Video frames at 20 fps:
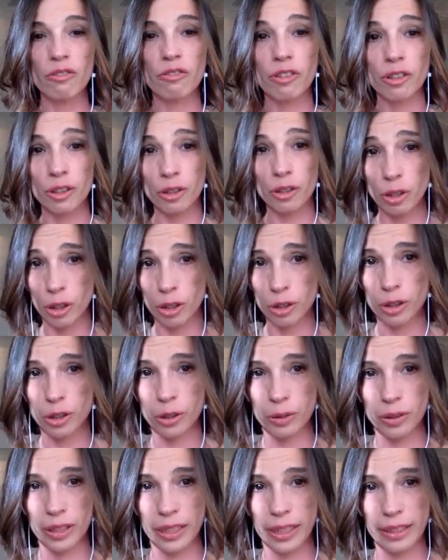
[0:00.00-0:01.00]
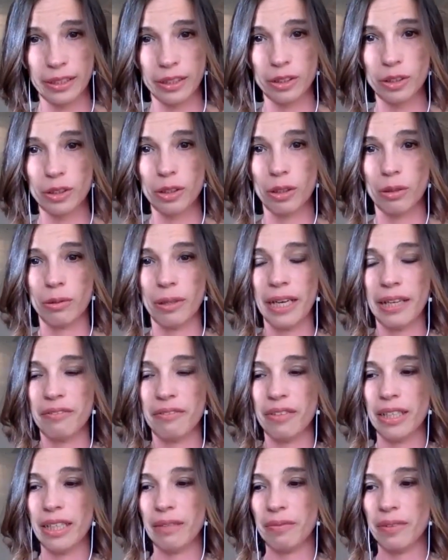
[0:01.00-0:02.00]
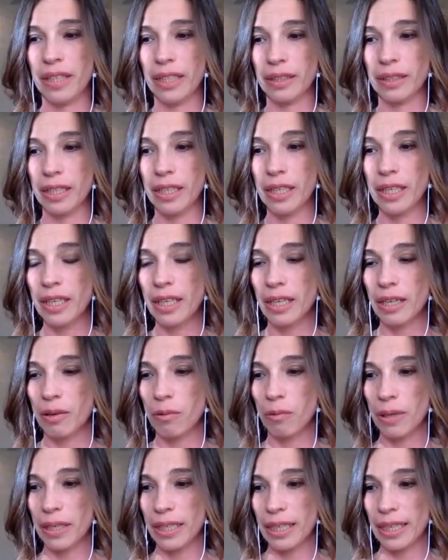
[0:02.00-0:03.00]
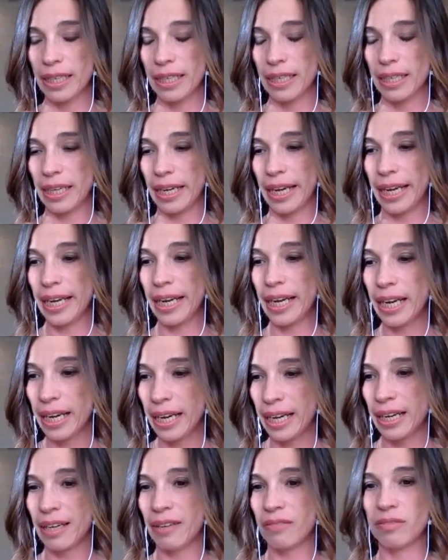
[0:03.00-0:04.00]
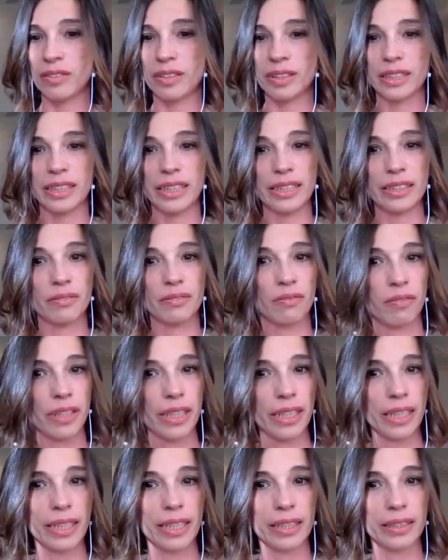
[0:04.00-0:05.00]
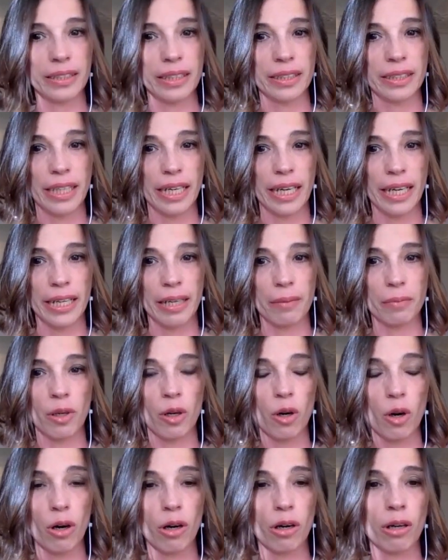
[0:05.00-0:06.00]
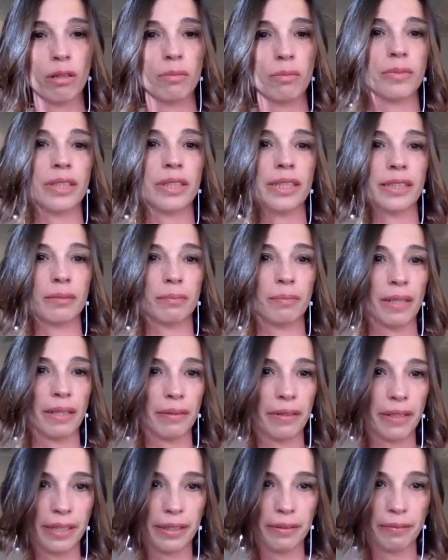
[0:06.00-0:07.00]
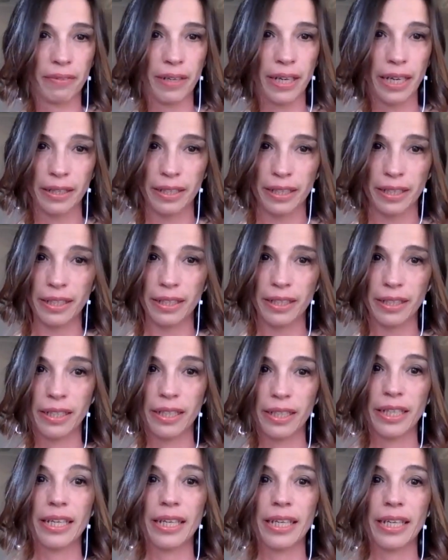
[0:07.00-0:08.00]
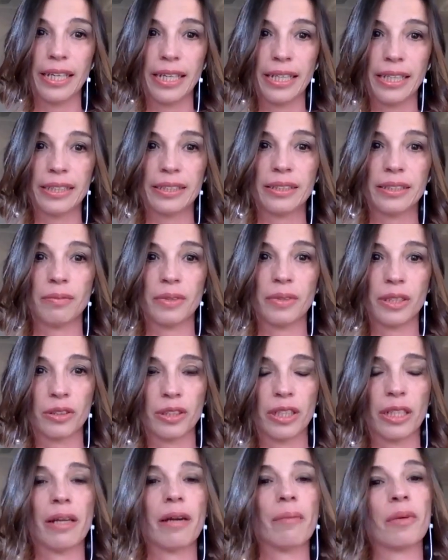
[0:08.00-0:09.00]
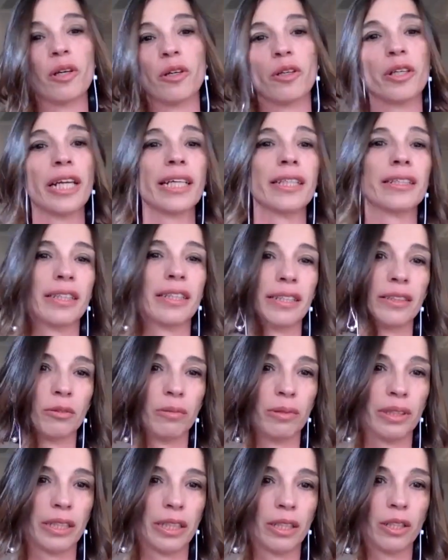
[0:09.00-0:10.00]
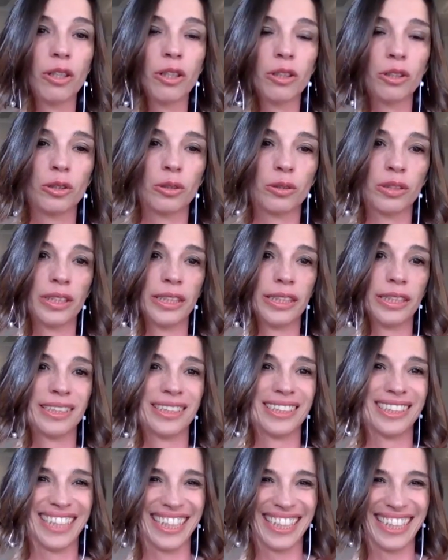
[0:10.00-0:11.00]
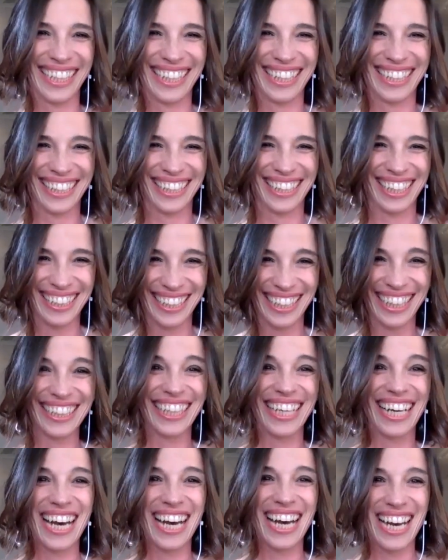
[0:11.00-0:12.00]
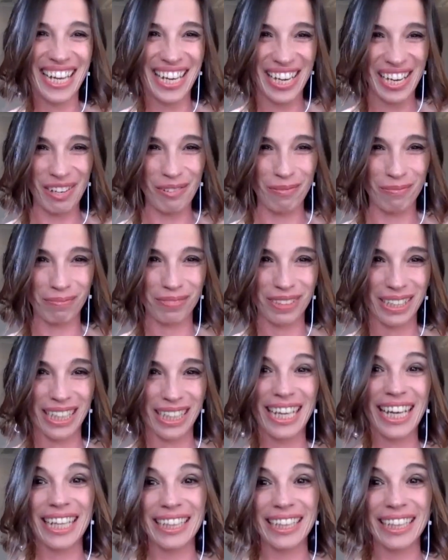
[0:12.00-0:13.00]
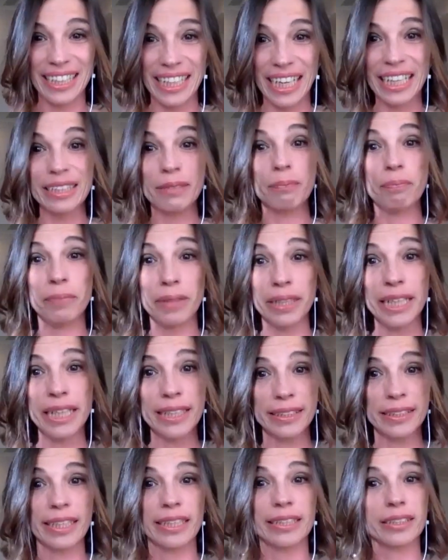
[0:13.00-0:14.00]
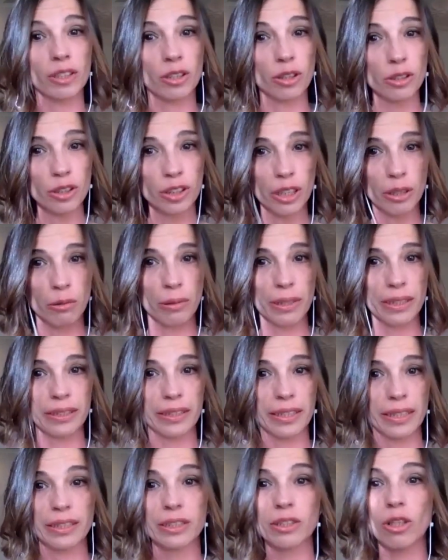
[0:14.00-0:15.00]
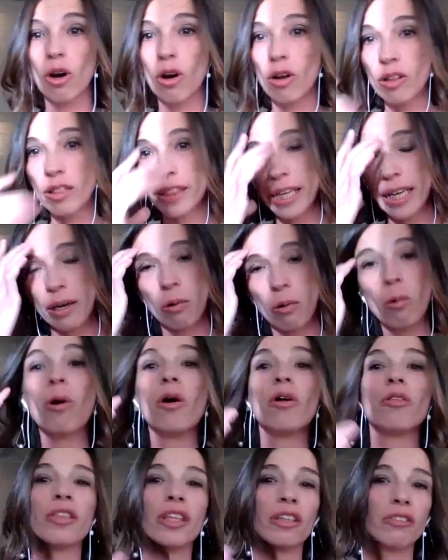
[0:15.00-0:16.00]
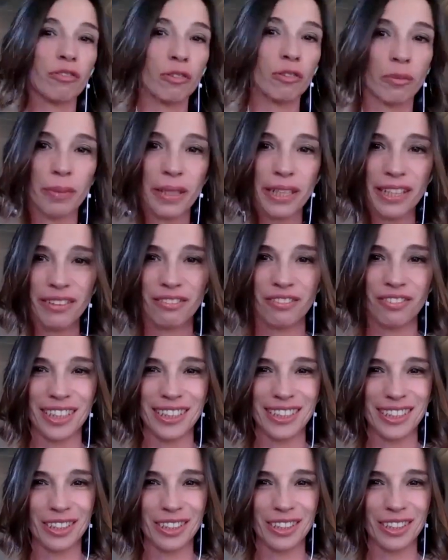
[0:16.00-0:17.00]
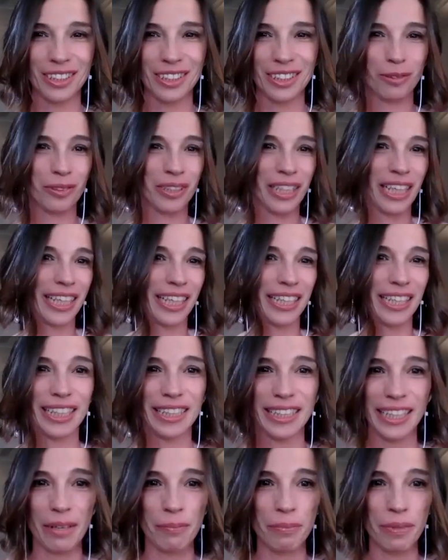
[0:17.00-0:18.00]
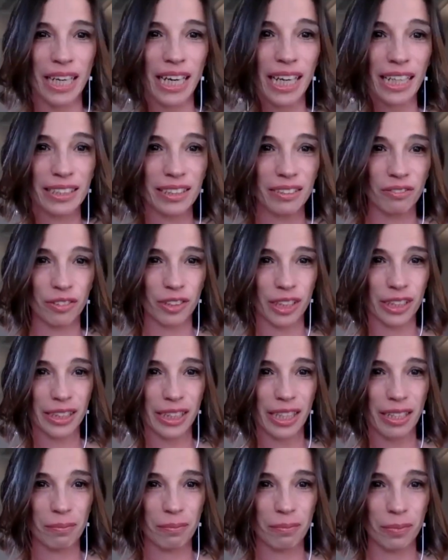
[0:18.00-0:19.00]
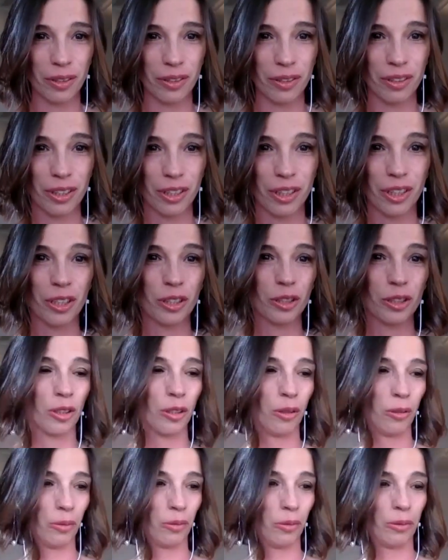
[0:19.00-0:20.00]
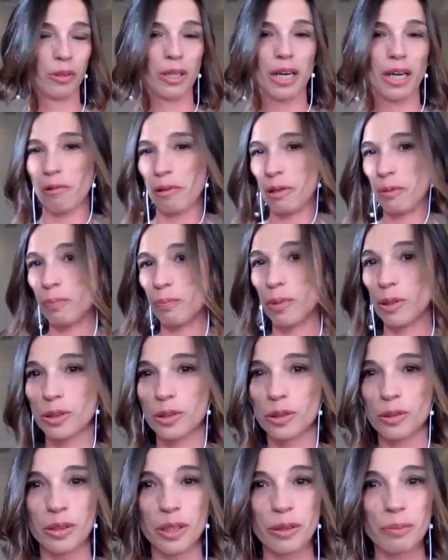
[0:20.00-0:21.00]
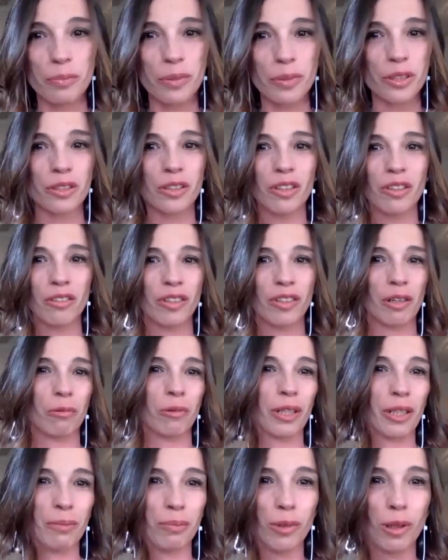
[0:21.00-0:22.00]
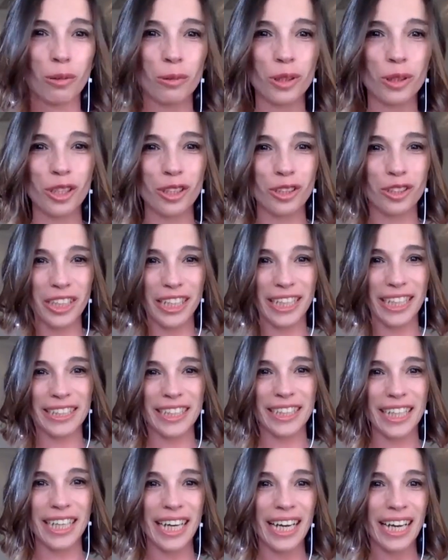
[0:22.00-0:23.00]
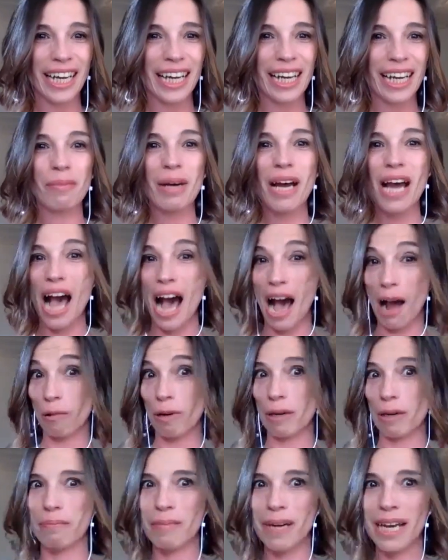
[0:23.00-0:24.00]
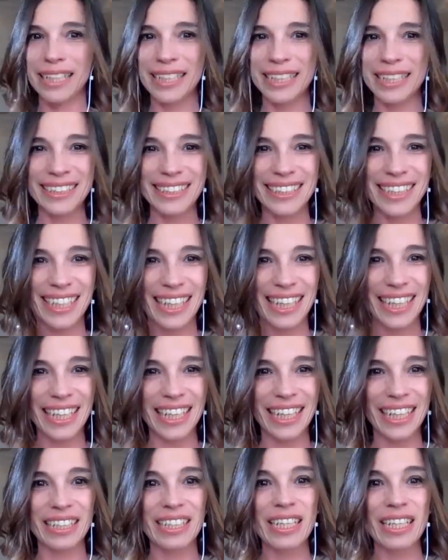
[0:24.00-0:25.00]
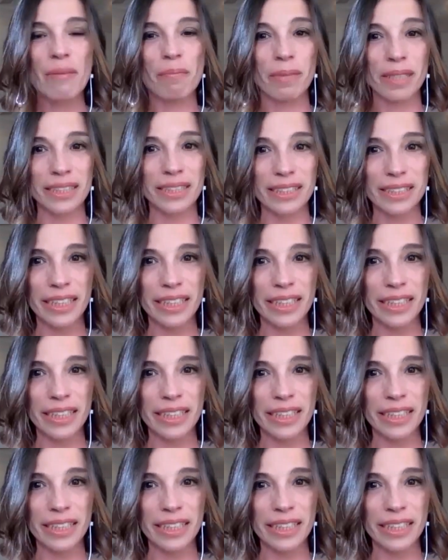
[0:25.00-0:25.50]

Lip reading: for consciousness. So I believe that when I have this feeling that I am home in my body, is because I am connected with the consciousness that I am. And that brings as consequences all the wonderful benefits of to take an ATM class, for example. So our posture improve, our emotions get calm, our mind is clear, but